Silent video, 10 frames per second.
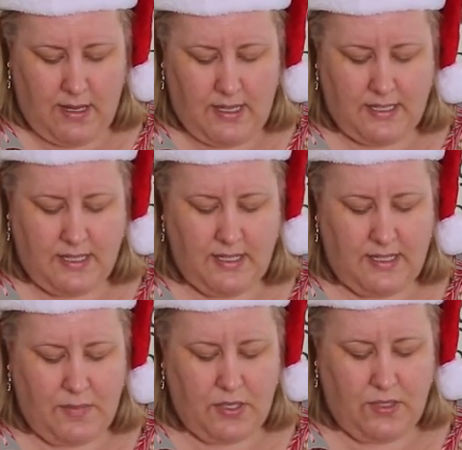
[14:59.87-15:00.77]
against this.
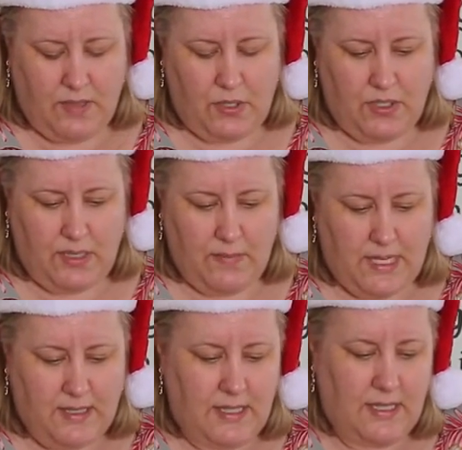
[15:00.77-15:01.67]
Now because I'm using
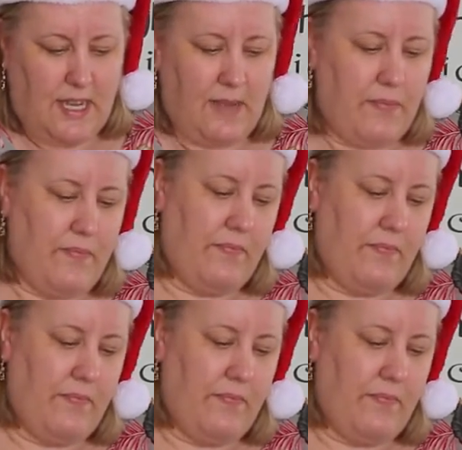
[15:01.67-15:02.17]
masking tape,